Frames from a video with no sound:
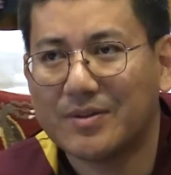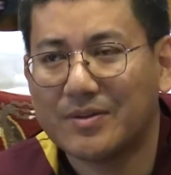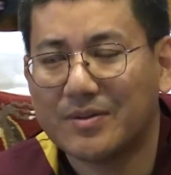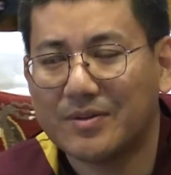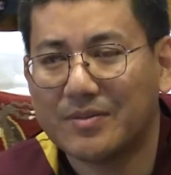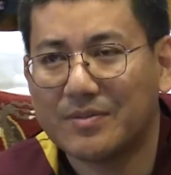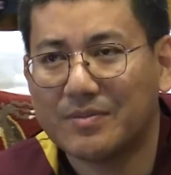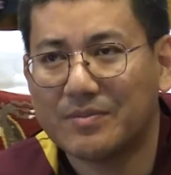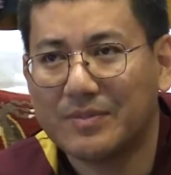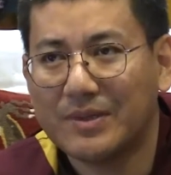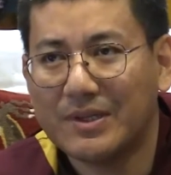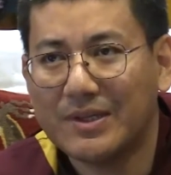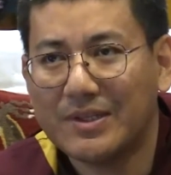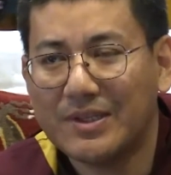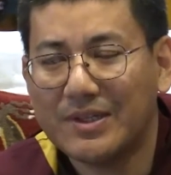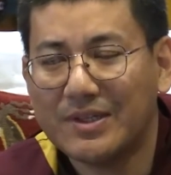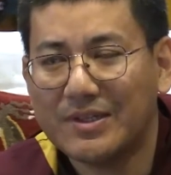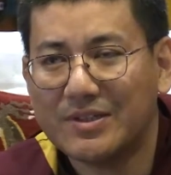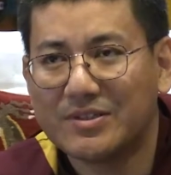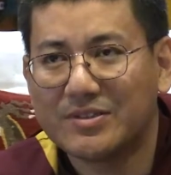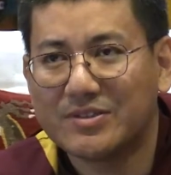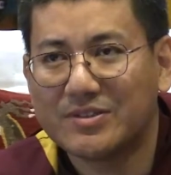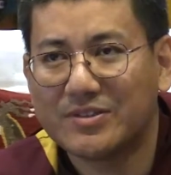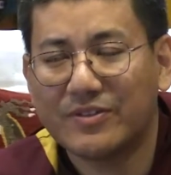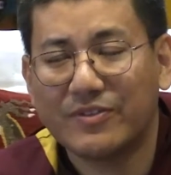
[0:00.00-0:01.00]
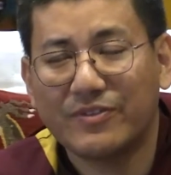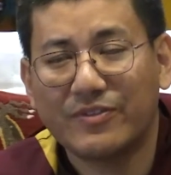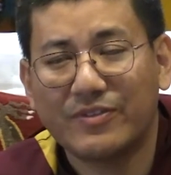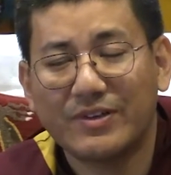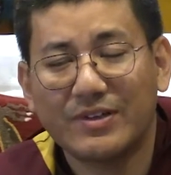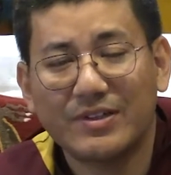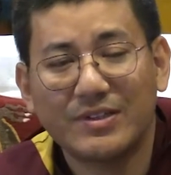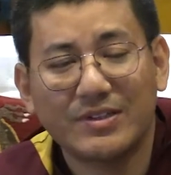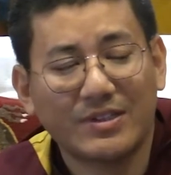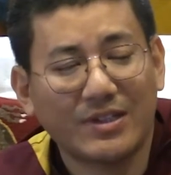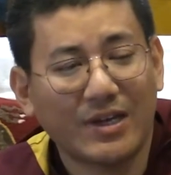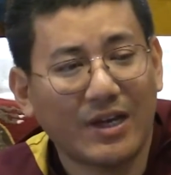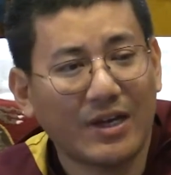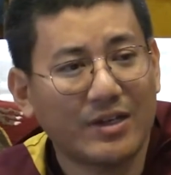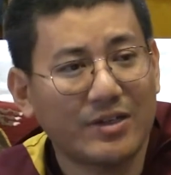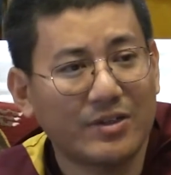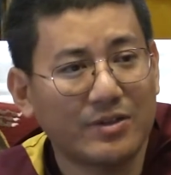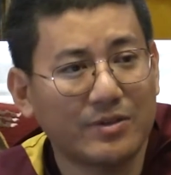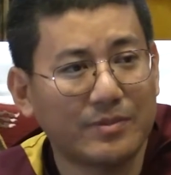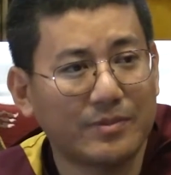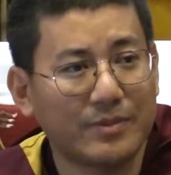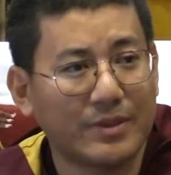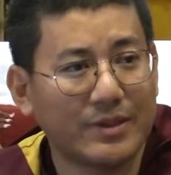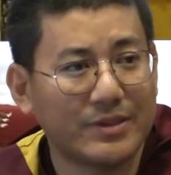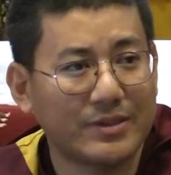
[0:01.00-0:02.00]
many different kind
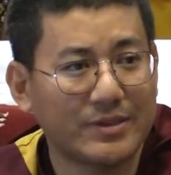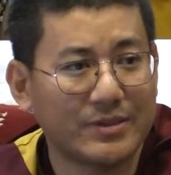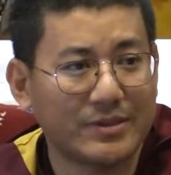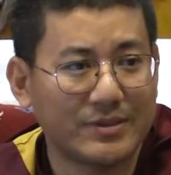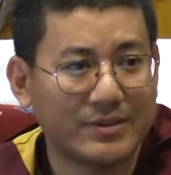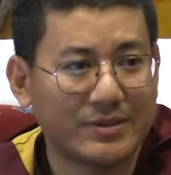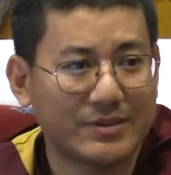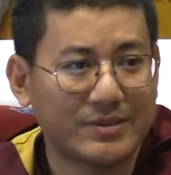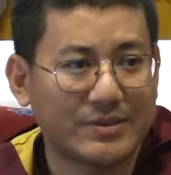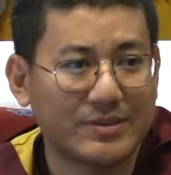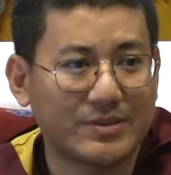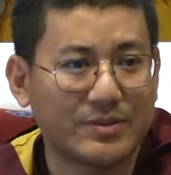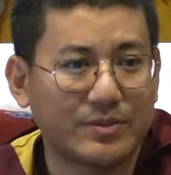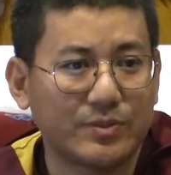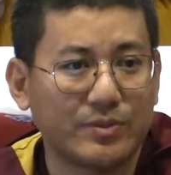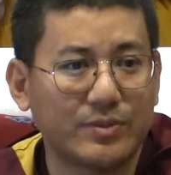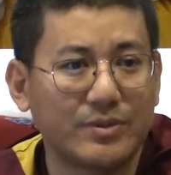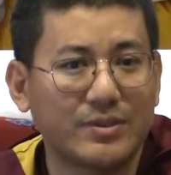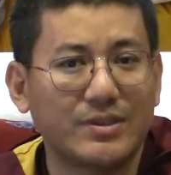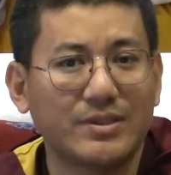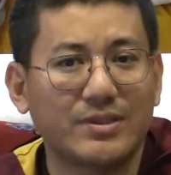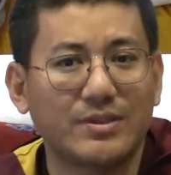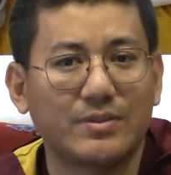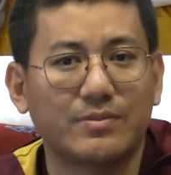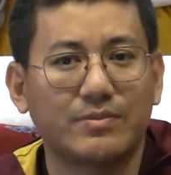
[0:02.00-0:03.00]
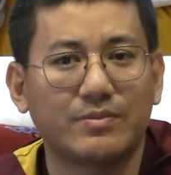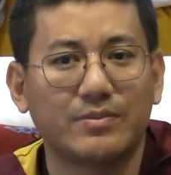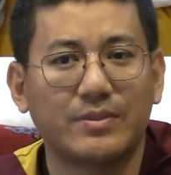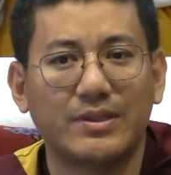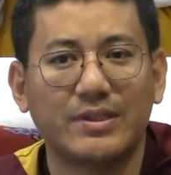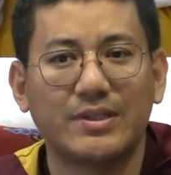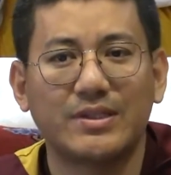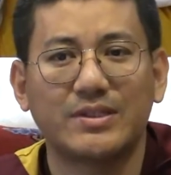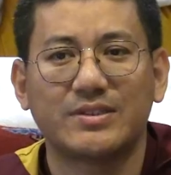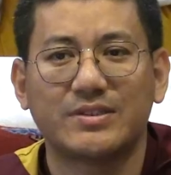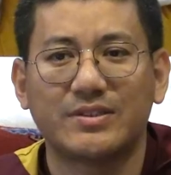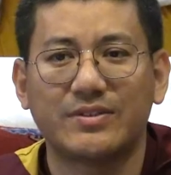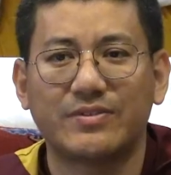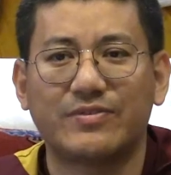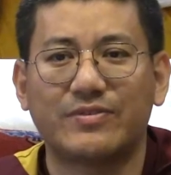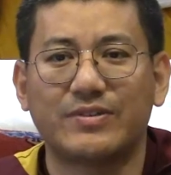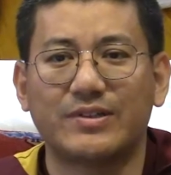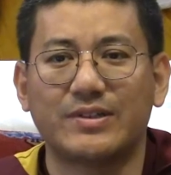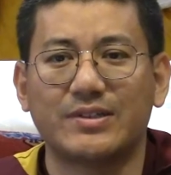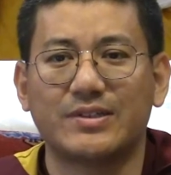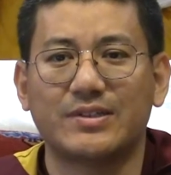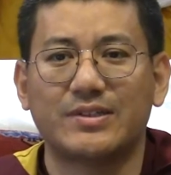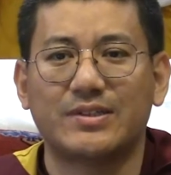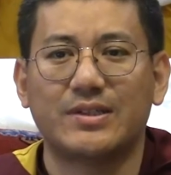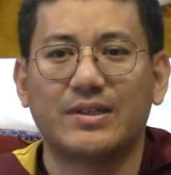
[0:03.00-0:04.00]
of mothers, very many
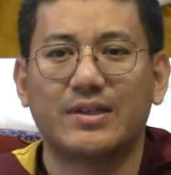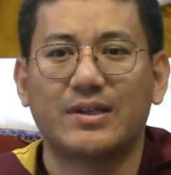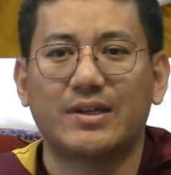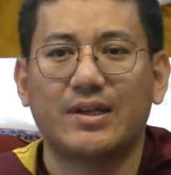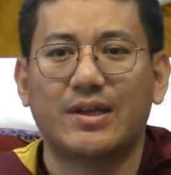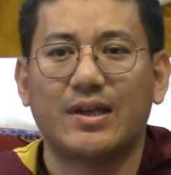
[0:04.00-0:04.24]
different.